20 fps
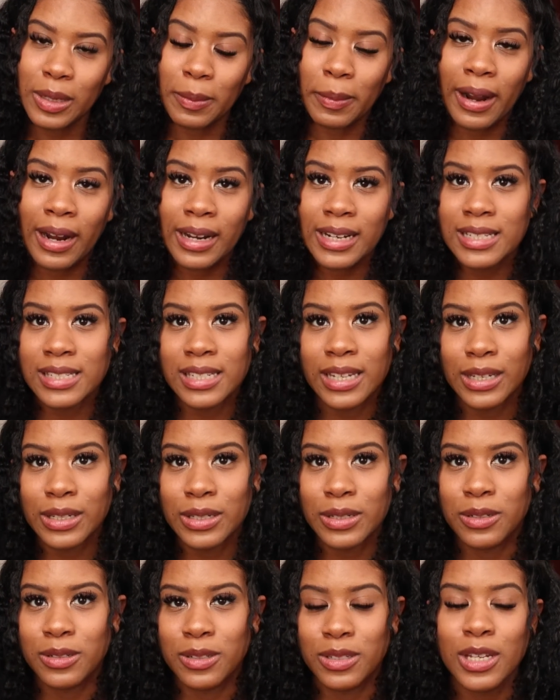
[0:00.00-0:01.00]
the products I
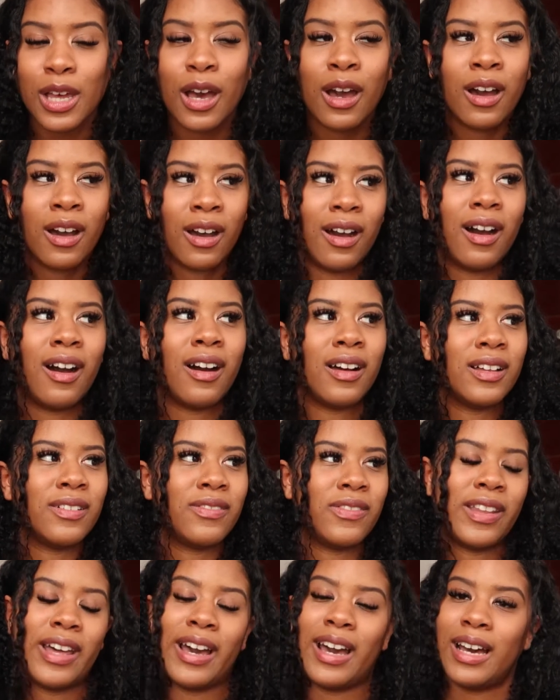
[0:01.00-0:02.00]
use, all
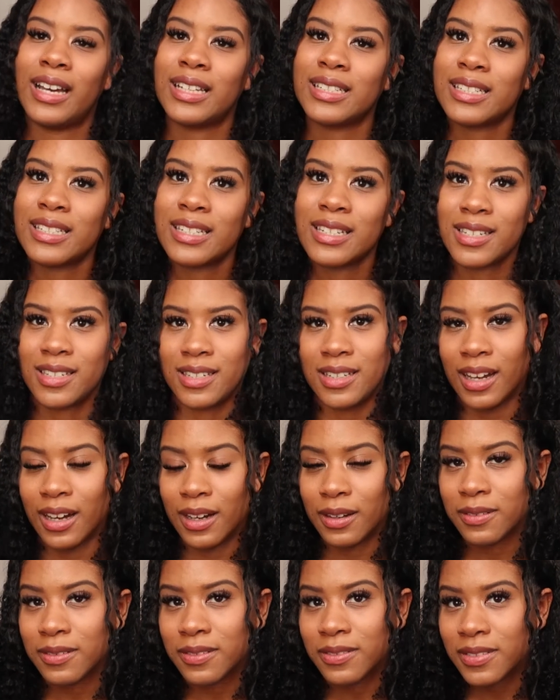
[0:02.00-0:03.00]
of that
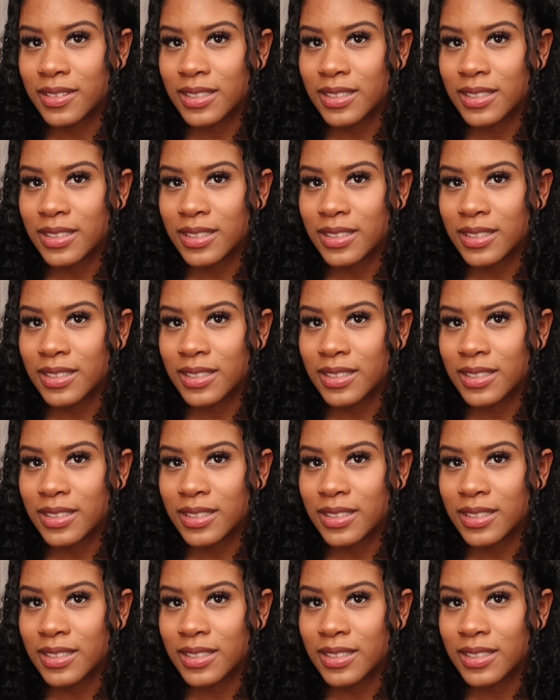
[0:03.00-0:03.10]
stuff.